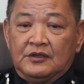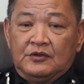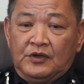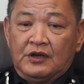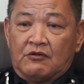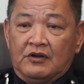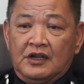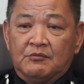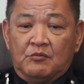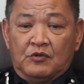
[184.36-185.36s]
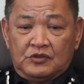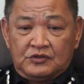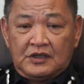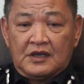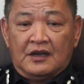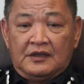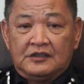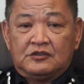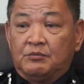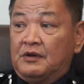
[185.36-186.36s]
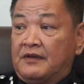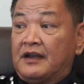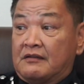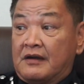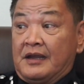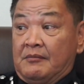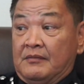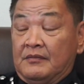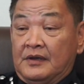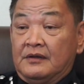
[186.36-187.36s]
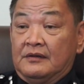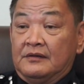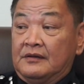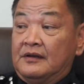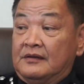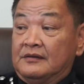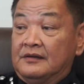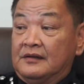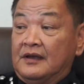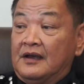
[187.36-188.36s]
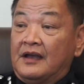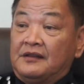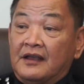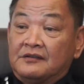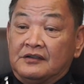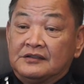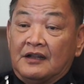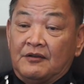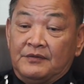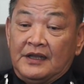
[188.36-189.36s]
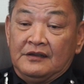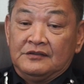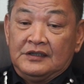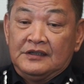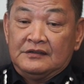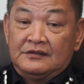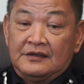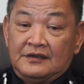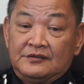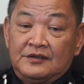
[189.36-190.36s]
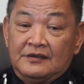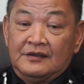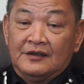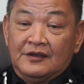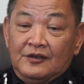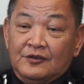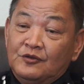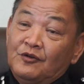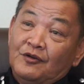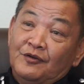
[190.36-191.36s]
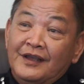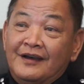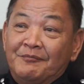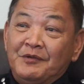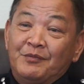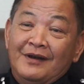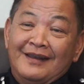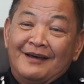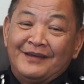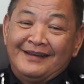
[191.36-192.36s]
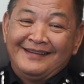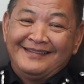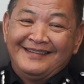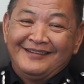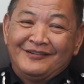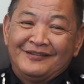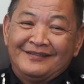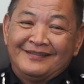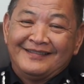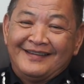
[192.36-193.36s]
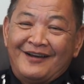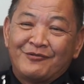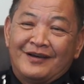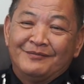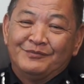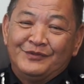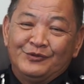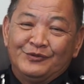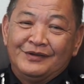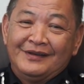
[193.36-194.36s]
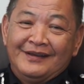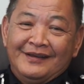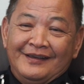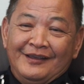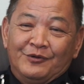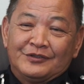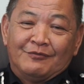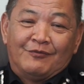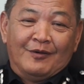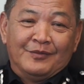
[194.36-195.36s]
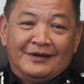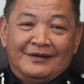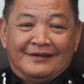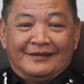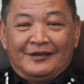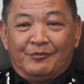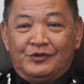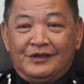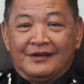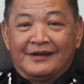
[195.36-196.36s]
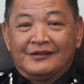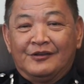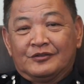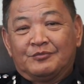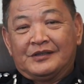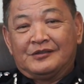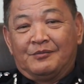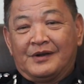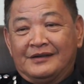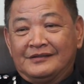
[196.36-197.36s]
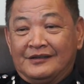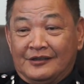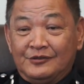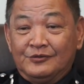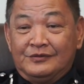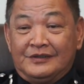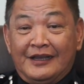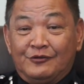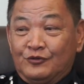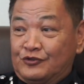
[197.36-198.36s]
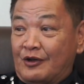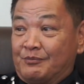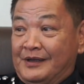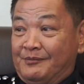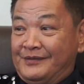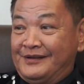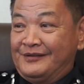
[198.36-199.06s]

Unit Ronda Bermotorsikal is to prevent crime. I think as a result of that incident, so yeah, people laugh at it. How come he was a former deputy director of special branch, and then you dare to stop him?